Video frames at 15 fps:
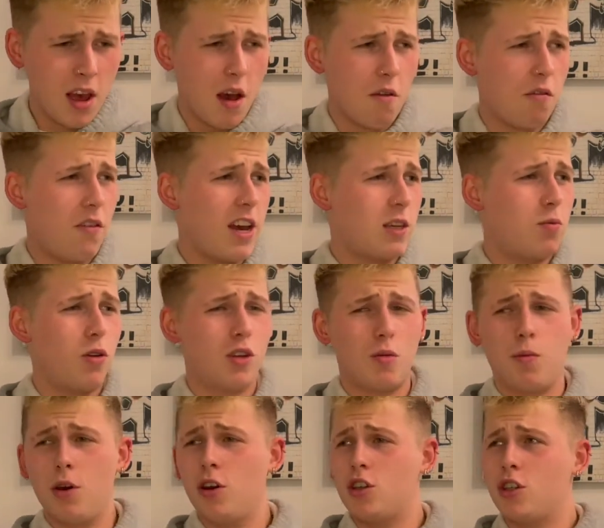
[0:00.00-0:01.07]
and Facebook's are
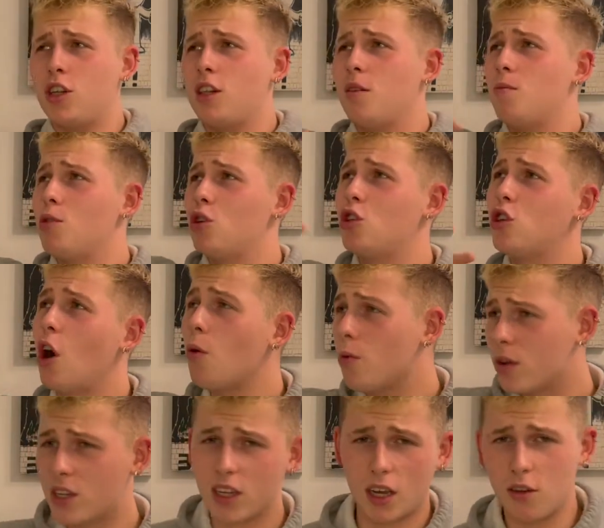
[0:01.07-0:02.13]
purchasing the
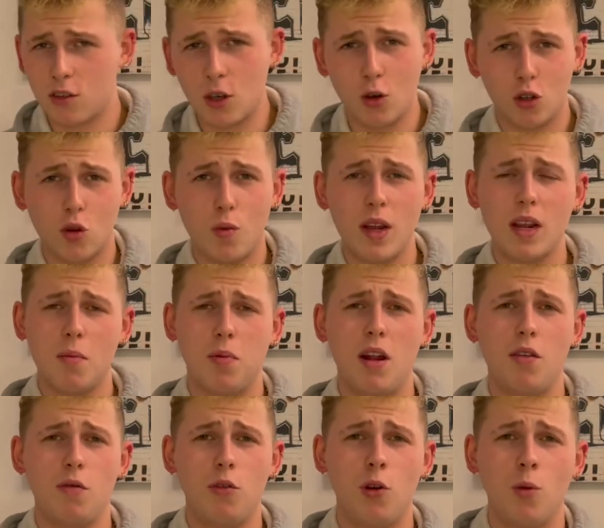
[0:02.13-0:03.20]
majority of social media
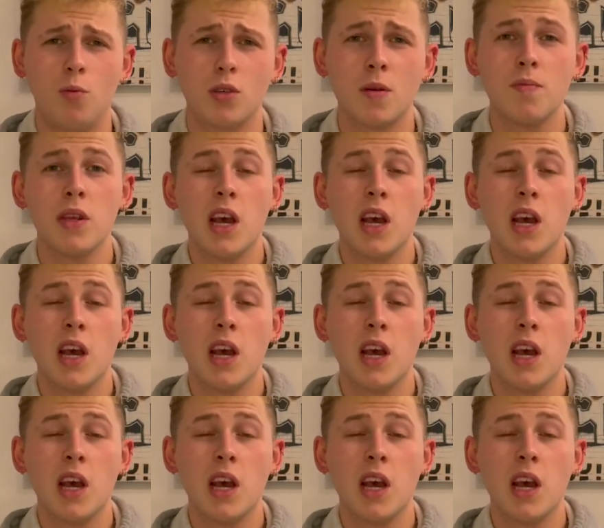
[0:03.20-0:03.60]
platforms,